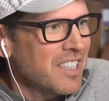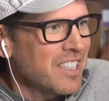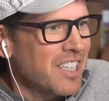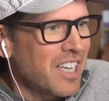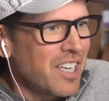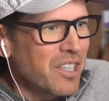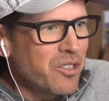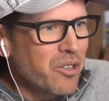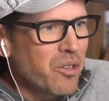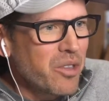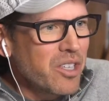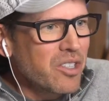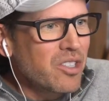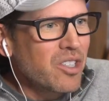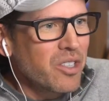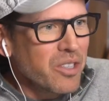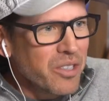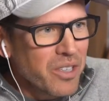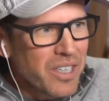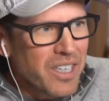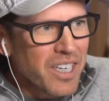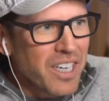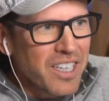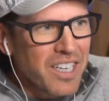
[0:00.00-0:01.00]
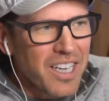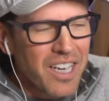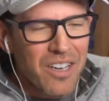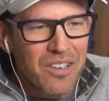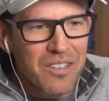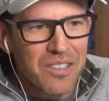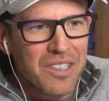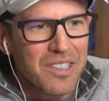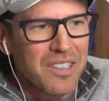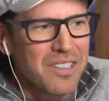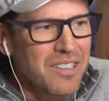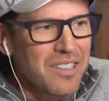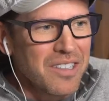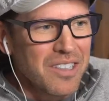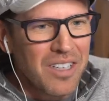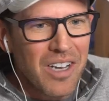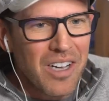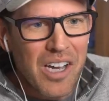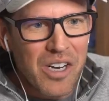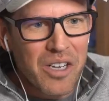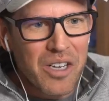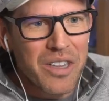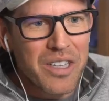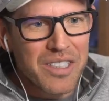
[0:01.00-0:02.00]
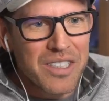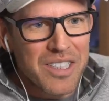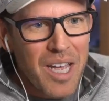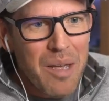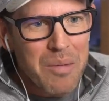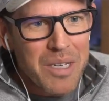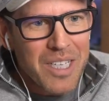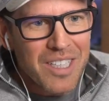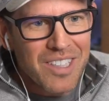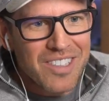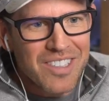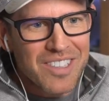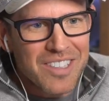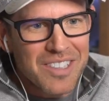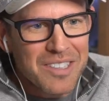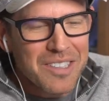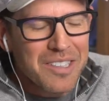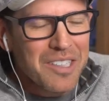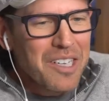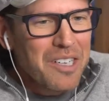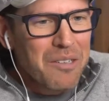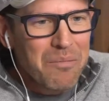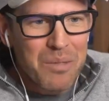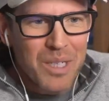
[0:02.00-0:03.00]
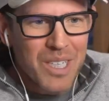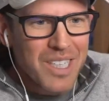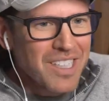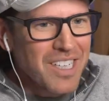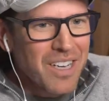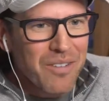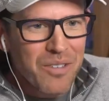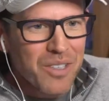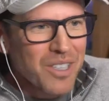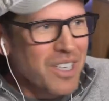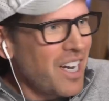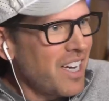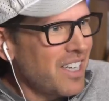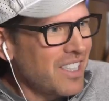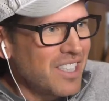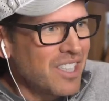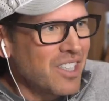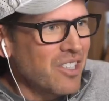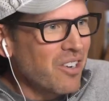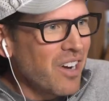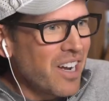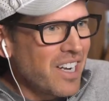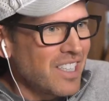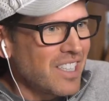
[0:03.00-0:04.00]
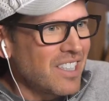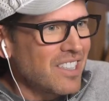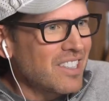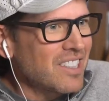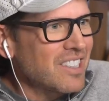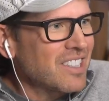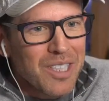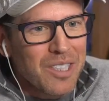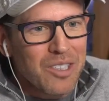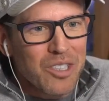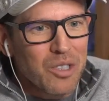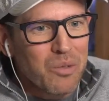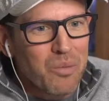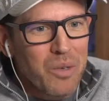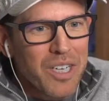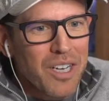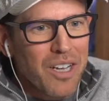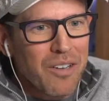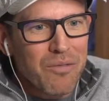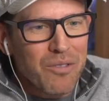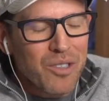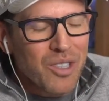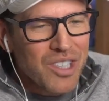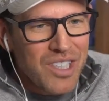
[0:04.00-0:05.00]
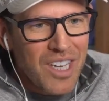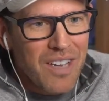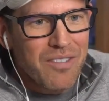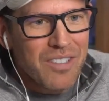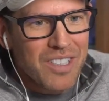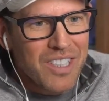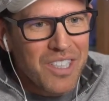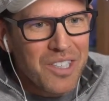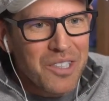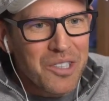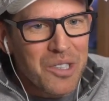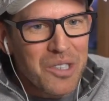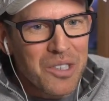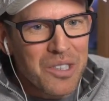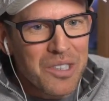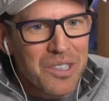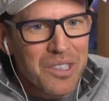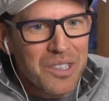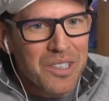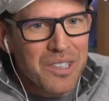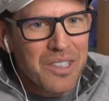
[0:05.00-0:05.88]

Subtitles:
And so this clearing account got all the debits, but it never got any credits. It just went on for 7 years.